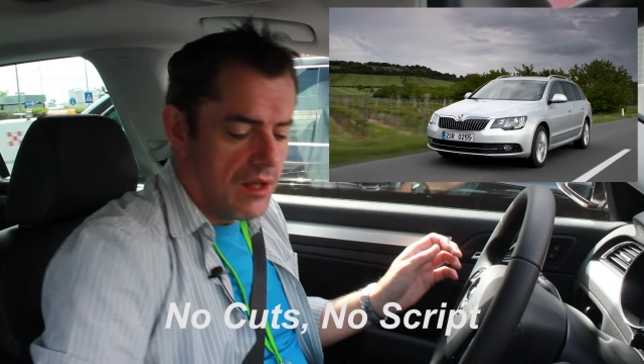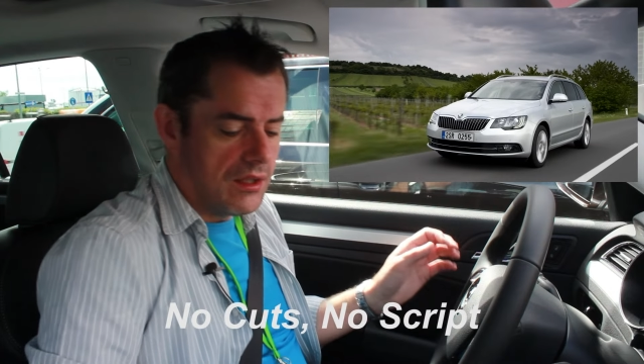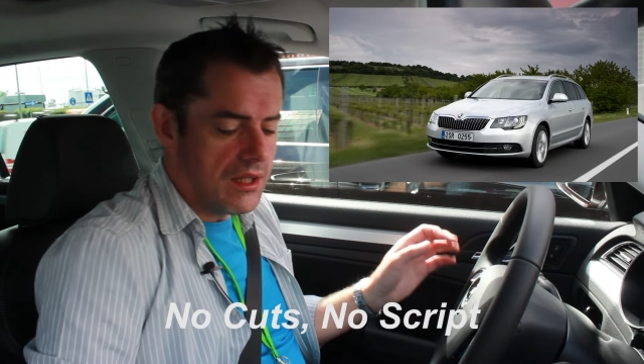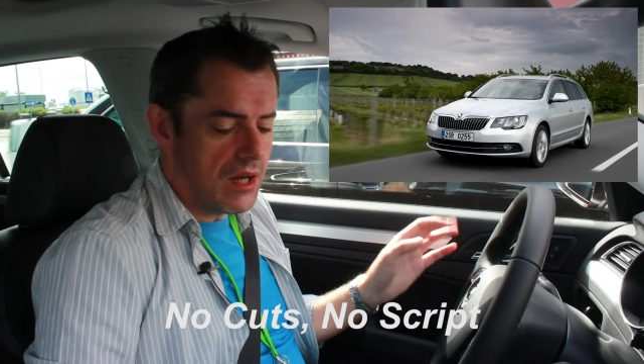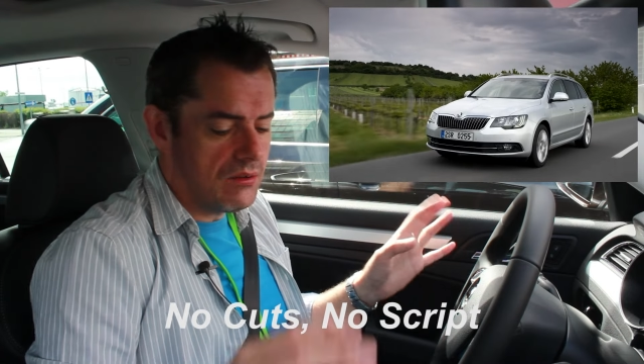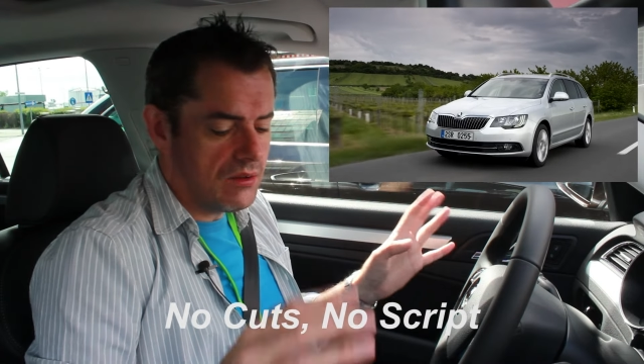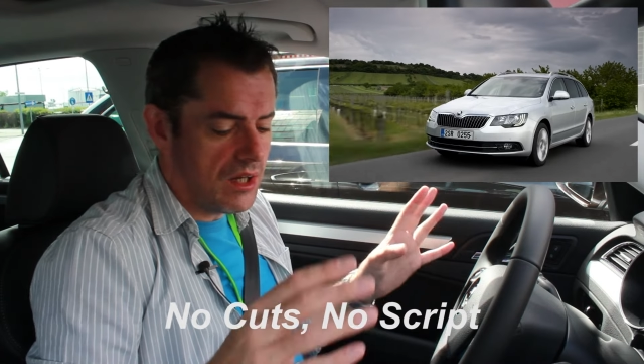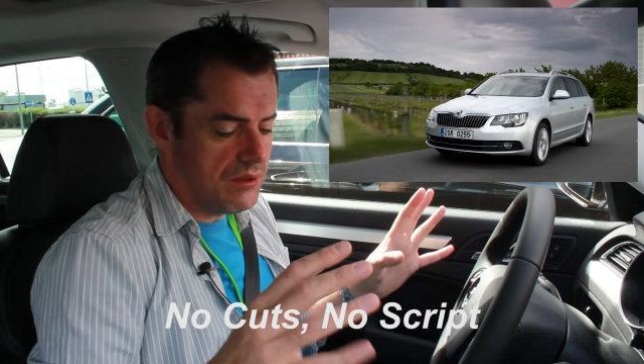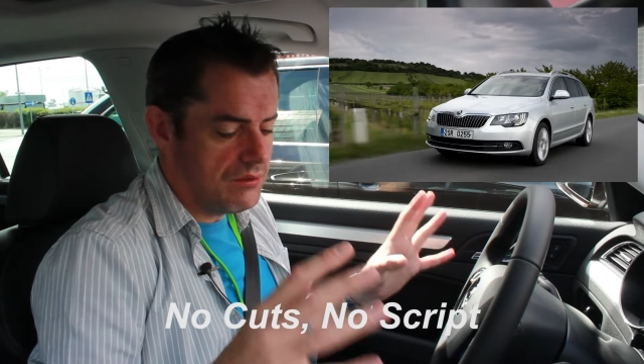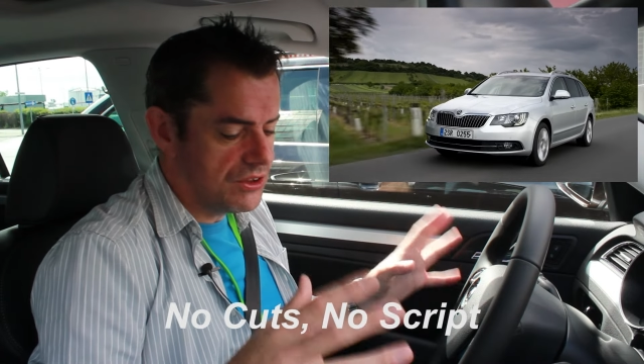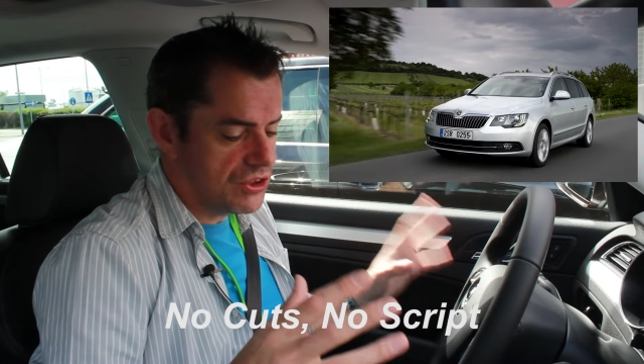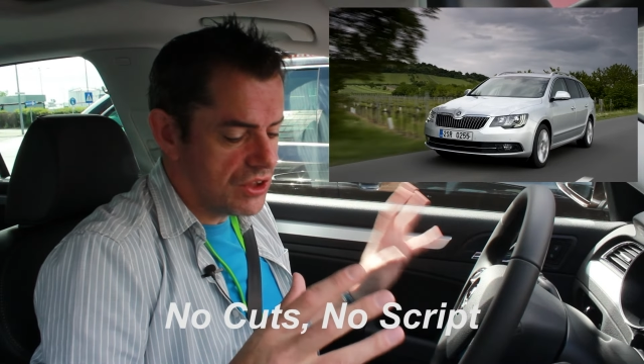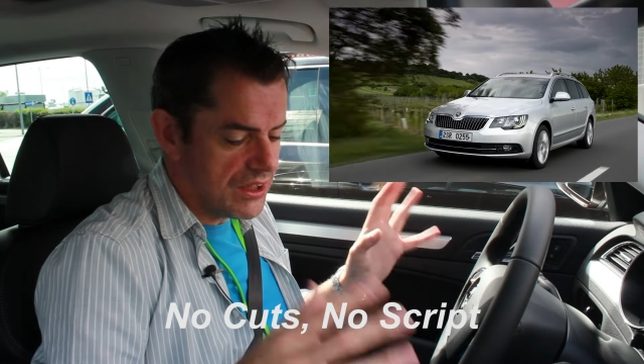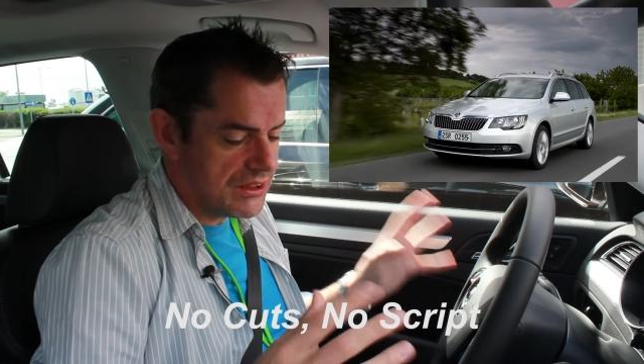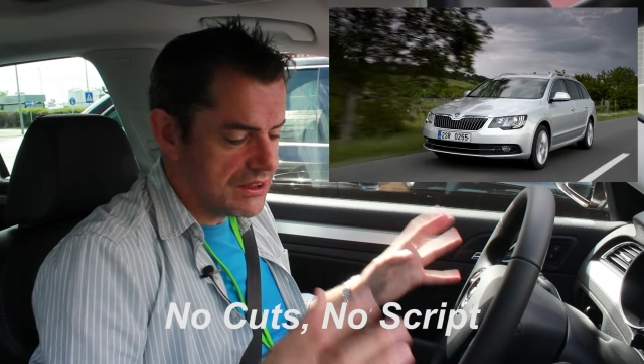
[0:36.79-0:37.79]
Now, I was
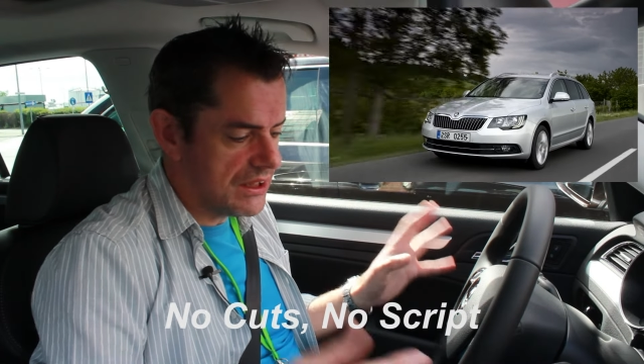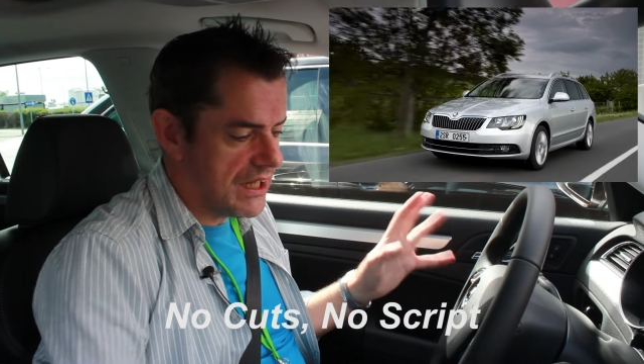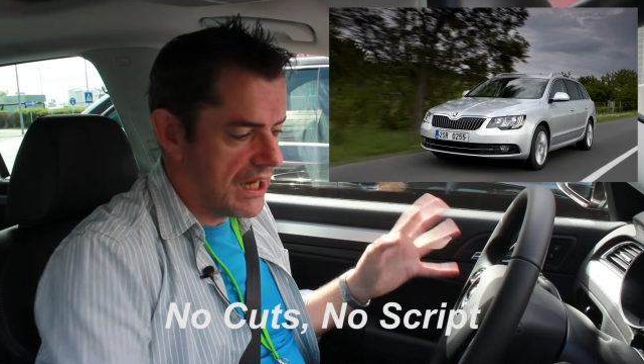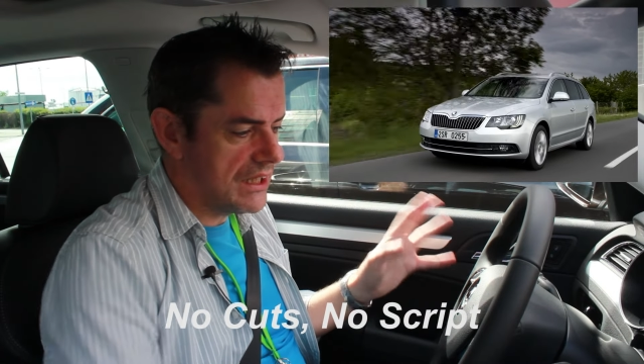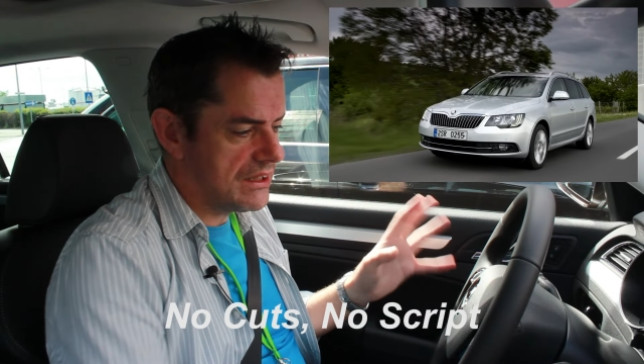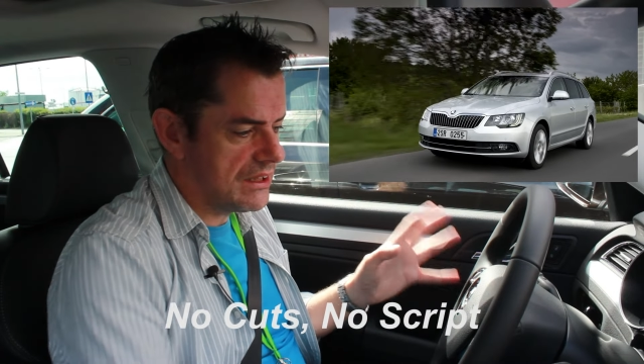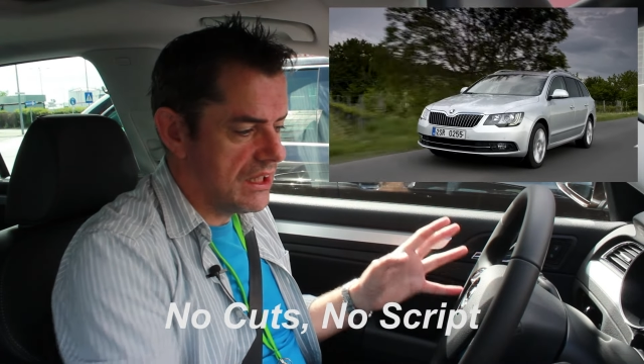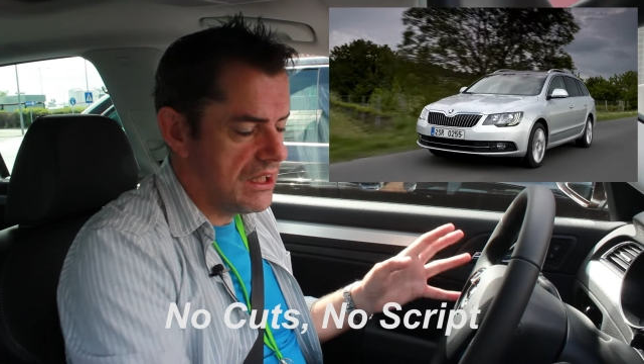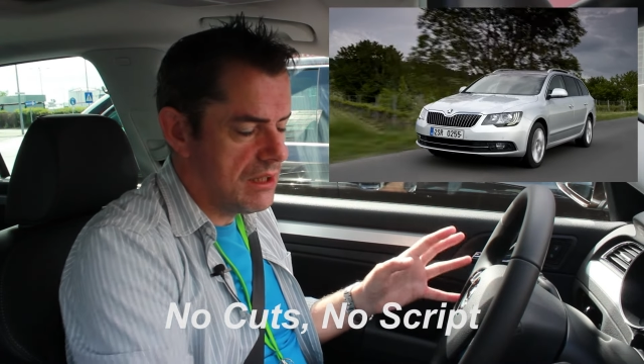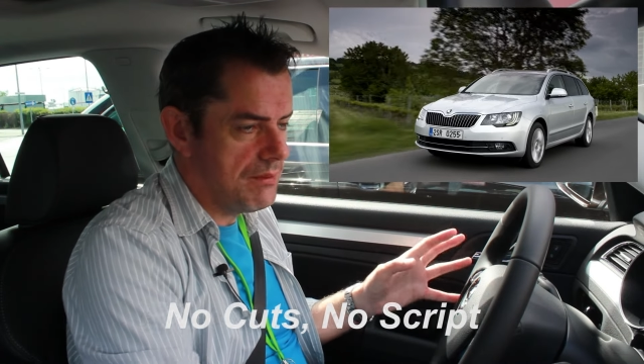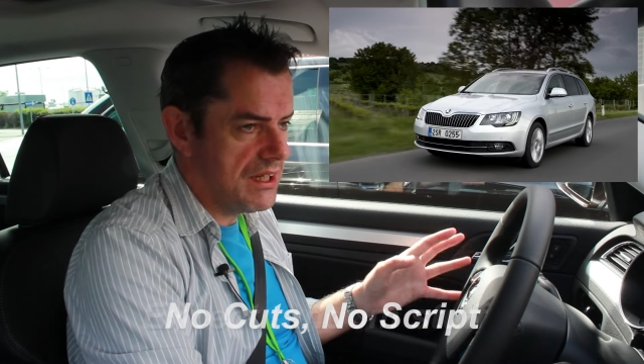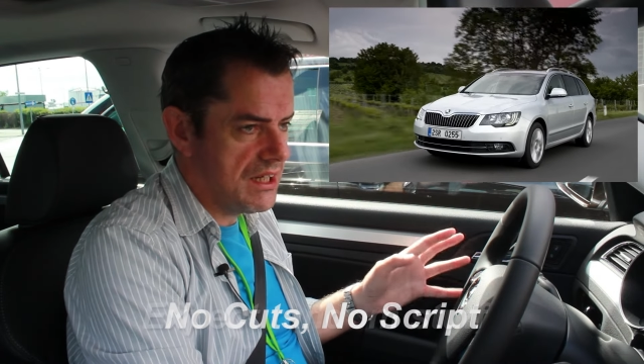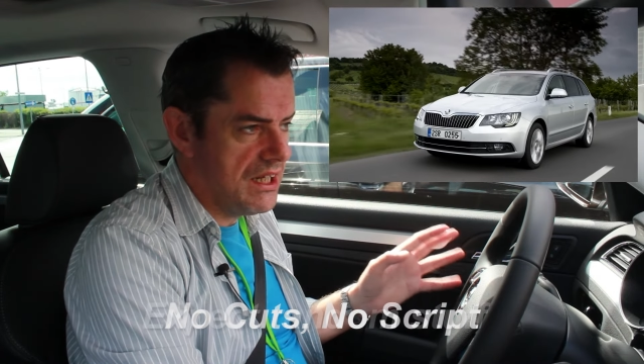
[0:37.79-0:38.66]
trying to get a little bit